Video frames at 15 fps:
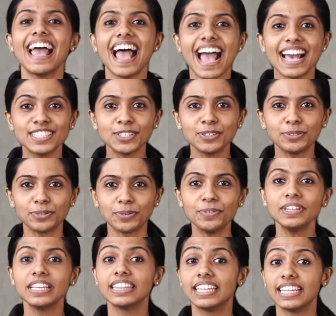As you
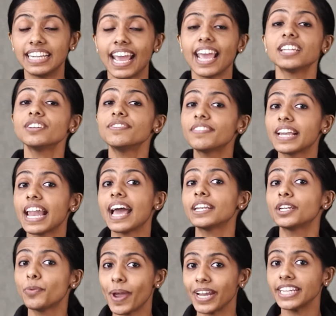know, the date of
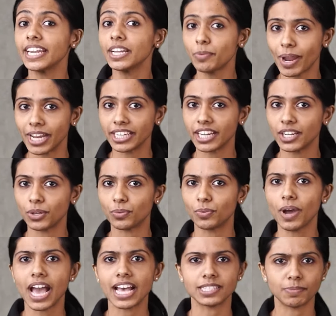CLAT 2022
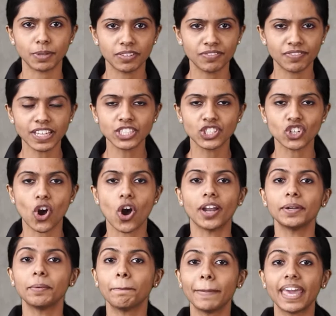has been fixed
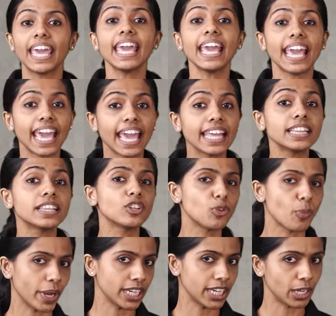on May 8,
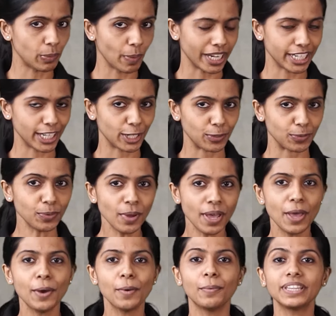2022,
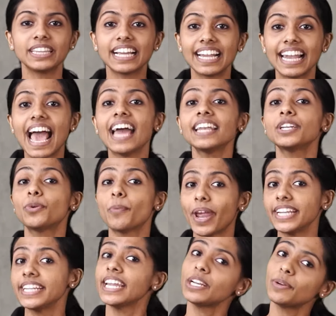with CLAT
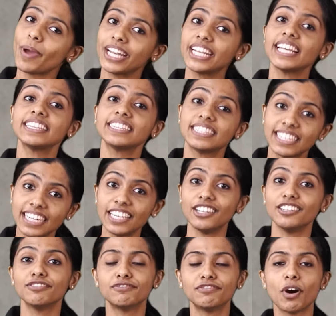
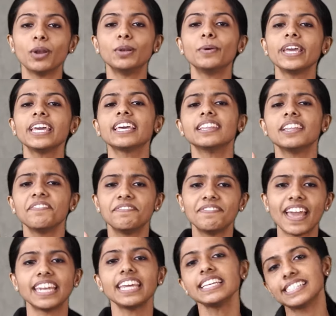2023 following in the
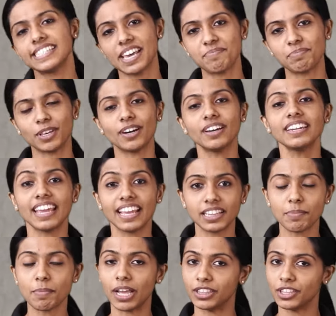very same year in
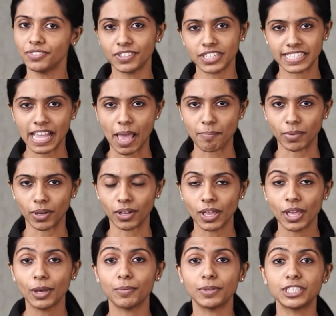the month of December,
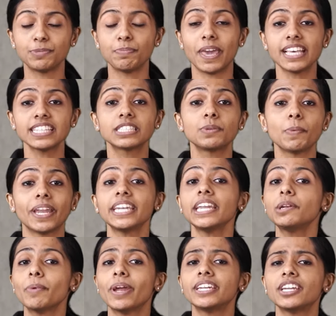which makes
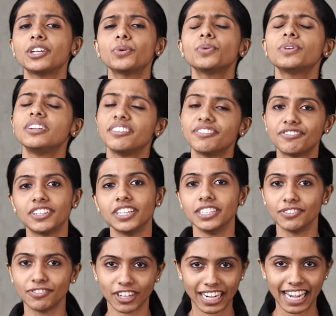2022
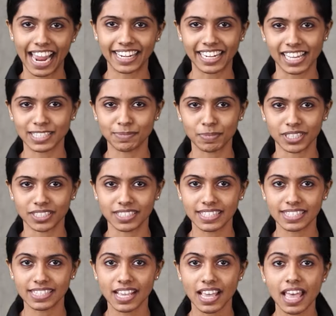different for CLAT
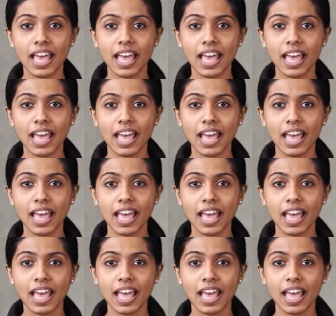aspirants.